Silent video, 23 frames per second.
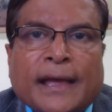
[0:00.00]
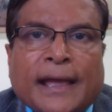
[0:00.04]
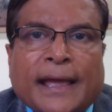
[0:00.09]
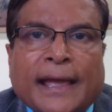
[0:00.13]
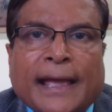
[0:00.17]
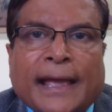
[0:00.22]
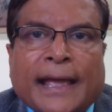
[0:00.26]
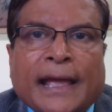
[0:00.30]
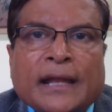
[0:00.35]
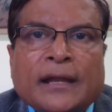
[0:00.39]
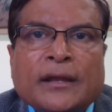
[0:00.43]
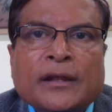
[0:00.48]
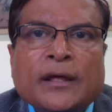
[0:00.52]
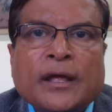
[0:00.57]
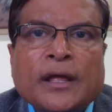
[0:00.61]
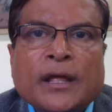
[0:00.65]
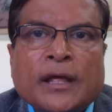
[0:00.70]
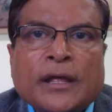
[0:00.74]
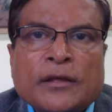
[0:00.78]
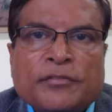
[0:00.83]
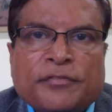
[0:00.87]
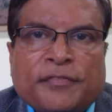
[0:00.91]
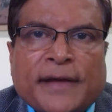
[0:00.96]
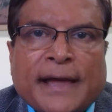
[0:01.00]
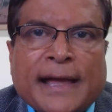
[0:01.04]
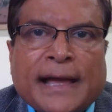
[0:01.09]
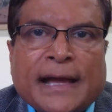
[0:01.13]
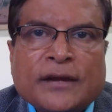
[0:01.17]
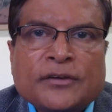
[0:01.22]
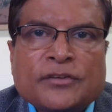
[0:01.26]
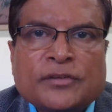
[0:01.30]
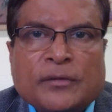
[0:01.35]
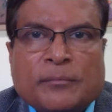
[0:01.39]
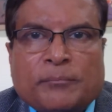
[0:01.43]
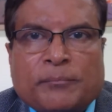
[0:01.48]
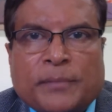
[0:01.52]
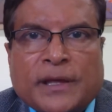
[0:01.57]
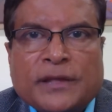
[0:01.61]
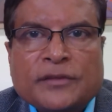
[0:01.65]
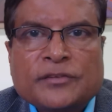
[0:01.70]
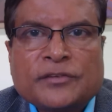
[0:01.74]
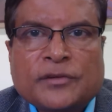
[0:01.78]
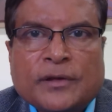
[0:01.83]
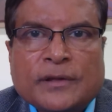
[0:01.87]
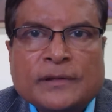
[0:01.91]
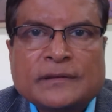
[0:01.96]
and facts
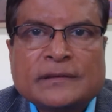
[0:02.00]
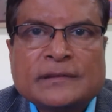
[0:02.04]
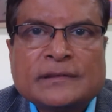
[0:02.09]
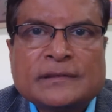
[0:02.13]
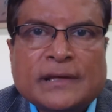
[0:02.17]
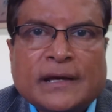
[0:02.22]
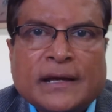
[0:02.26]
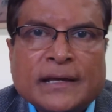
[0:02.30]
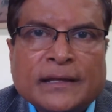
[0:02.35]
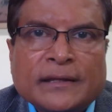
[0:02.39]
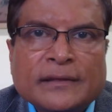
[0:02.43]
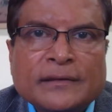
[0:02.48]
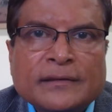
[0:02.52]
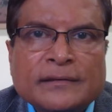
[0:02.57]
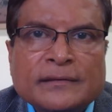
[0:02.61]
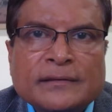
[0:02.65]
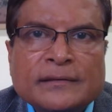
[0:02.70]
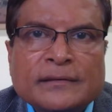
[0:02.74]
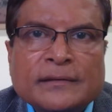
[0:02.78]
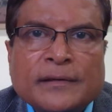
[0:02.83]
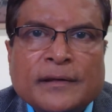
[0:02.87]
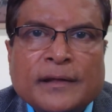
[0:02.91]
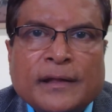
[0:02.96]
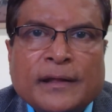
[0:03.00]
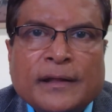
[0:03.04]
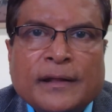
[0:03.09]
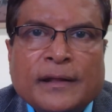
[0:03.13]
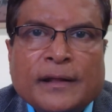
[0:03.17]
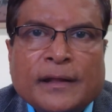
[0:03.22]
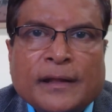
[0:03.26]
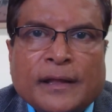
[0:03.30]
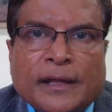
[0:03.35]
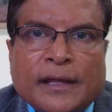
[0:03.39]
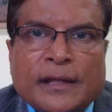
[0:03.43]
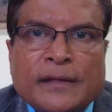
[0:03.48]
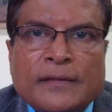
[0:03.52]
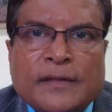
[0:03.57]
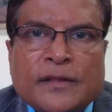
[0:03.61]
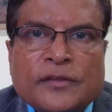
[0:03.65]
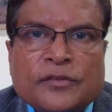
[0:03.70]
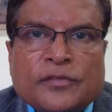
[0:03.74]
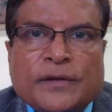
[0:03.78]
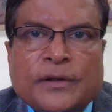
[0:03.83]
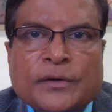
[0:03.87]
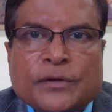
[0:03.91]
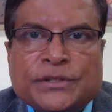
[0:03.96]
based on science. In
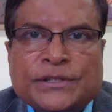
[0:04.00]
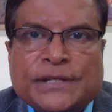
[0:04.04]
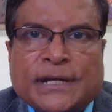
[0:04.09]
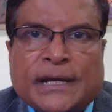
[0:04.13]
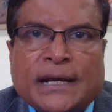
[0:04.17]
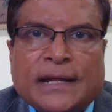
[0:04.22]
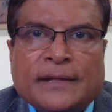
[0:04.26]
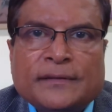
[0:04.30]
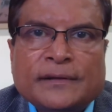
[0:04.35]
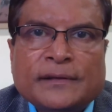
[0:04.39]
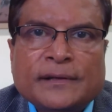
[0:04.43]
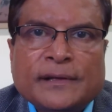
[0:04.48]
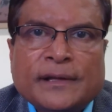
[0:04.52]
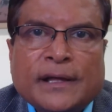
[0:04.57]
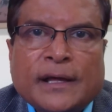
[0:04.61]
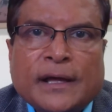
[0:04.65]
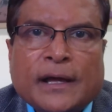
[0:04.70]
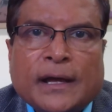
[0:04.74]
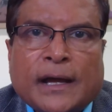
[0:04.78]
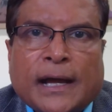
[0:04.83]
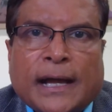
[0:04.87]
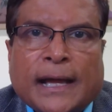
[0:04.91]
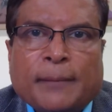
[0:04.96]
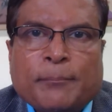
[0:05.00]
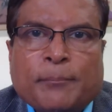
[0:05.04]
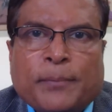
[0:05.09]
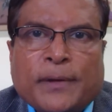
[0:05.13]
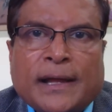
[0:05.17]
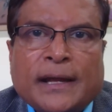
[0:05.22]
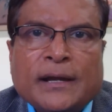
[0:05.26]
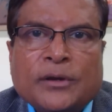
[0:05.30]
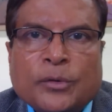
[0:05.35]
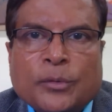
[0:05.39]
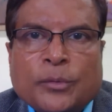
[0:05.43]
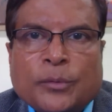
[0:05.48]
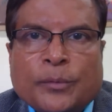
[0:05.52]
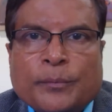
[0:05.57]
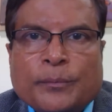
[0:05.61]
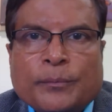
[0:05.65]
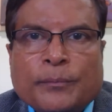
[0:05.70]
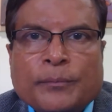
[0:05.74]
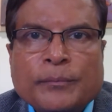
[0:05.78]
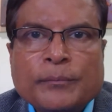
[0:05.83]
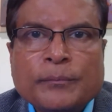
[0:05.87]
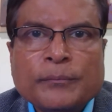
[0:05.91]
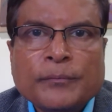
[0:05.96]
this video channel, I plan to
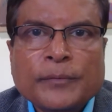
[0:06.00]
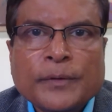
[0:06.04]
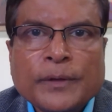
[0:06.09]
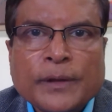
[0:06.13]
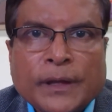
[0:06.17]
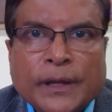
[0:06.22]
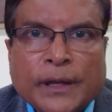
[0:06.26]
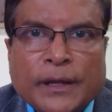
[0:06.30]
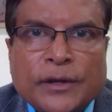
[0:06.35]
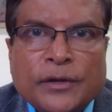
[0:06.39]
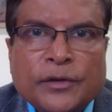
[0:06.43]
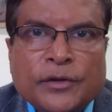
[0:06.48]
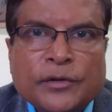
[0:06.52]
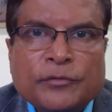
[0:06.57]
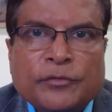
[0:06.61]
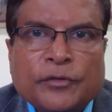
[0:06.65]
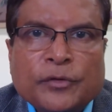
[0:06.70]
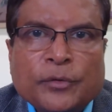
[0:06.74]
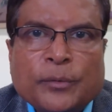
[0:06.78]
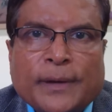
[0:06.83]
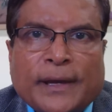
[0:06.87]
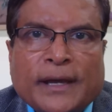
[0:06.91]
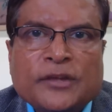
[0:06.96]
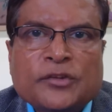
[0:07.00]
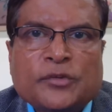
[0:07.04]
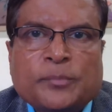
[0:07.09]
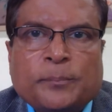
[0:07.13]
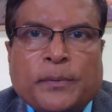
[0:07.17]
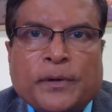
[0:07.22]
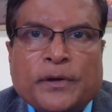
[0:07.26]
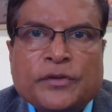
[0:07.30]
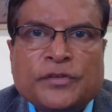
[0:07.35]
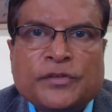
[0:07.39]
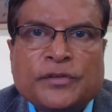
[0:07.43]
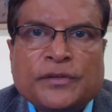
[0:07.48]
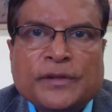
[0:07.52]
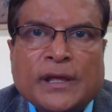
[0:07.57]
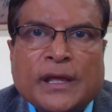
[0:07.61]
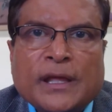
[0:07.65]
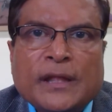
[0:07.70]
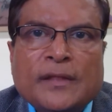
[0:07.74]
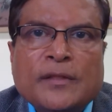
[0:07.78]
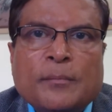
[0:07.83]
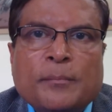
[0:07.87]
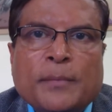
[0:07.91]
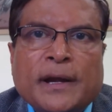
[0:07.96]
interview experts
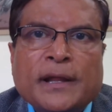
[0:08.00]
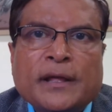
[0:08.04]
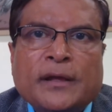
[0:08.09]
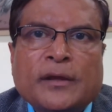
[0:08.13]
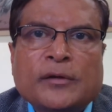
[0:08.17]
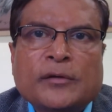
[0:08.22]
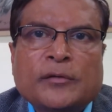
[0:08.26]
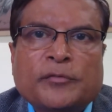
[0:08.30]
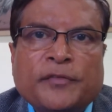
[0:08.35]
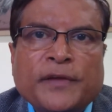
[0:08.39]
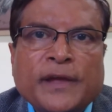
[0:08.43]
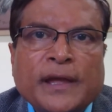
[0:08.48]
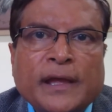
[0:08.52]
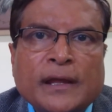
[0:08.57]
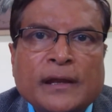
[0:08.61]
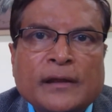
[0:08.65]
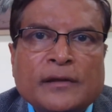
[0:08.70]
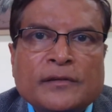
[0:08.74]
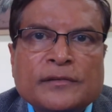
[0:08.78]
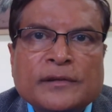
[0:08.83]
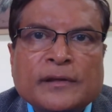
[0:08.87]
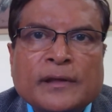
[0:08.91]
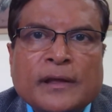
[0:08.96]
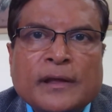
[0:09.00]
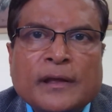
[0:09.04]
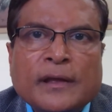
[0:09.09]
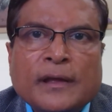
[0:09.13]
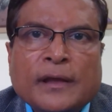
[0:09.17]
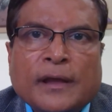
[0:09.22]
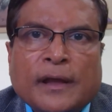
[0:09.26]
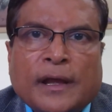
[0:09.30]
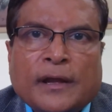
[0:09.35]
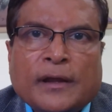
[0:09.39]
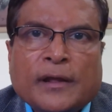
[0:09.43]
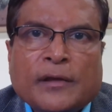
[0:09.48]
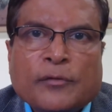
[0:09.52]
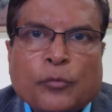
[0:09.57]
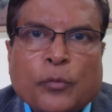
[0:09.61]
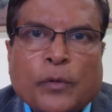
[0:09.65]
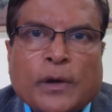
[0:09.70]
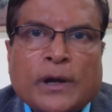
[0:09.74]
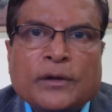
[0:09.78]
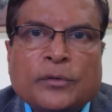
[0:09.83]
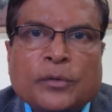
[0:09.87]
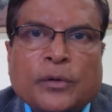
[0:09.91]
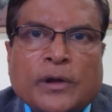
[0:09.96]
in the medical fields and
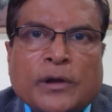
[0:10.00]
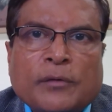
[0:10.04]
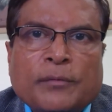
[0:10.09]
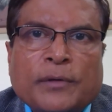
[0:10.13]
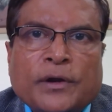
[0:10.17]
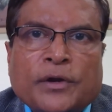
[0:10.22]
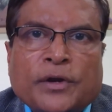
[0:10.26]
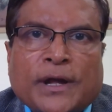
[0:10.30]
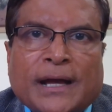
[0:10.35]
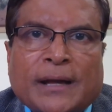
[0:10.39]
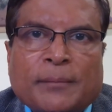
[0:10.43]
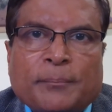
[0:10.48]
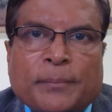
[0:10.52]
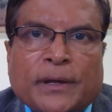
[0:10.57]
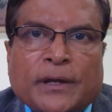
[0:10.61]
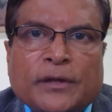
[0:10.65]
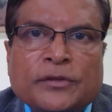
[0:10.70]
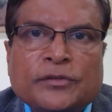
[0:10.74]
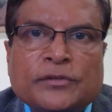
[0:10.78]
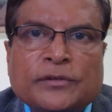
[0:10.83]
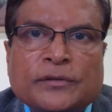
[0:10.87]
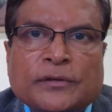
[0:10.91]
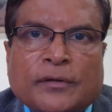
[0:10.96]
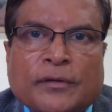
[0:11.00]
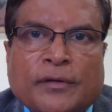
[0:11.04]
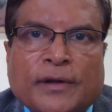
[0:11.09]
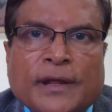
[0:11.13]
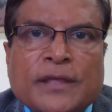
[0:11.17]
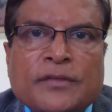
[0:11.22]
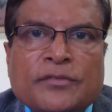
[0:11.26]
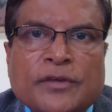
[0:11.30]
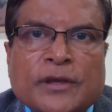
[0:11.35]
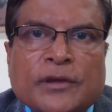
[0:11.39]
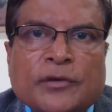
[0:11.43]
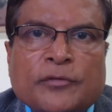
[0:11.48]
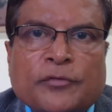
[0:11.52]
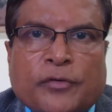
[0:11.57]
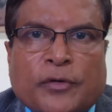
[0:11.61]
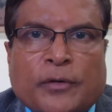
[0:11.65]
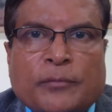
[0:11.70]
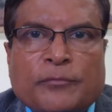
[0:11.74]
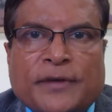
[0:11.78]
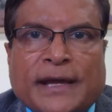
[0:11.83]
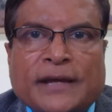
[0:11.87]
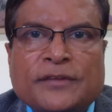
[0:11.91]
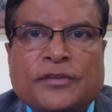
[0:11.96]
want to cover topics ranging
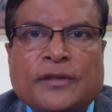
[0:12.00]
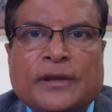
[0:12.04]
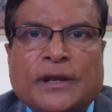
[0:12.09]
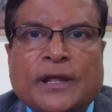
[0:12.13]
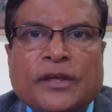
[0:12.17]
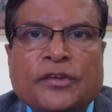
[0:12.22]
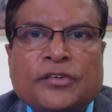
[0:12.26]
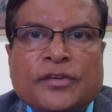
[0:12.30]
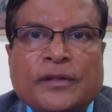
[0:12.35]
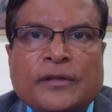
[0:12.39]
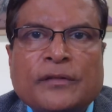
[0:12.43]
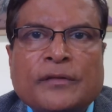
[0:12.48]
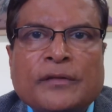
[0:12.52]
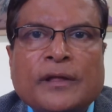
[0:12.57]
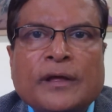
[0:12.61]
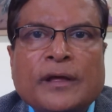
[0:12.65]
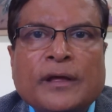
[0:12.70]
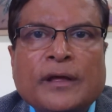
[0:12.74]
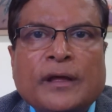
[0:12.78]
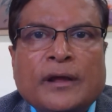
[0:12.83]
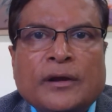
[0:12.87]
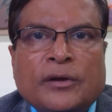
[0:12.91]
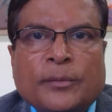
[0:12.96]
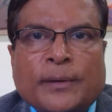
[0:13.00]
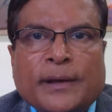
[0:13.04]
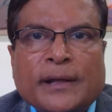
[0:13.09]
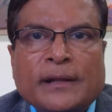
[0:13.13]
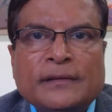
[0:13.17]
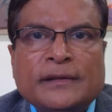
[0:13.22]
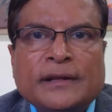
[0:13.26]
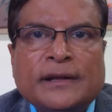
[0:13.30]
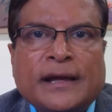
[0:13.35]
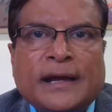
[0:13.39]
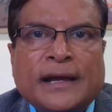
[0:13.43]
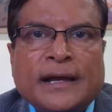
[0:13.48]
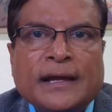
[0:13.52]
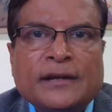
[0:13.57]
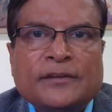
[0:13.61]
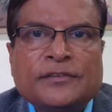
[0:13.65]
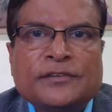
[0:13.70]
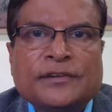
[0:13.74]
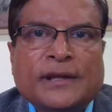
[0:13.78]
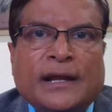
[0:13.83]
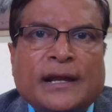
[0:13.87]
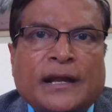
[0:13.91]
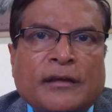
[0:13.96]
from vaccination to healthy
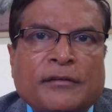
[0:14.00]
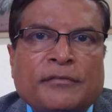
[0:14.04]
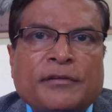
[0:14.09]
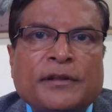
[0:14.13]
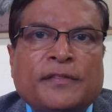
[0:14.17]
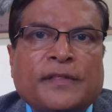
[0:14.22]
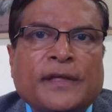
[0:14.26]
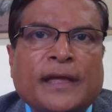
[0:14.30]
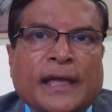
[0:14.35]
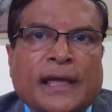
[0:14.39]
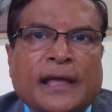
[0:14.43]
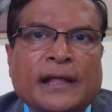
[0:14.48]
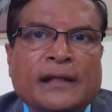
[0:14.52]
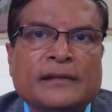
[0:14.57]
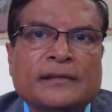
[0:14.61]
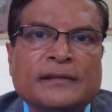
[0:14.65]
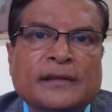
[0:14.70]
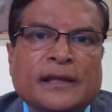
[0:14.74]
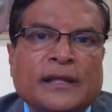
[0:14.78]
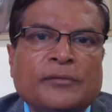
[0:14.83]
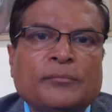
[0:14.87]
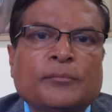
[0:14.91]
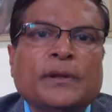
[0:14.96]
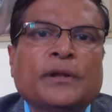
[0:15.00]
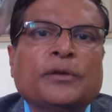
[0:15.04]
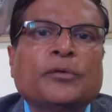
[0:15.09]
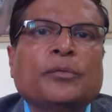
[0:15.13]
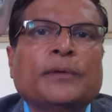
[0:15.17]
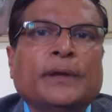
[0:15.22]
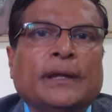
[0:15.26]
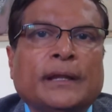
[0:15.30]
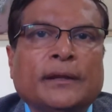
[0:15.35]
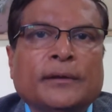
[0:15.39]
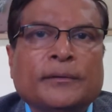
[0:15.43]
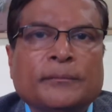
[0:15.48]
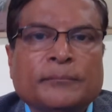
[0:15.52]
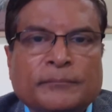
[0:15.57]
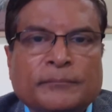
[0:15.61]
diets and everything else in between.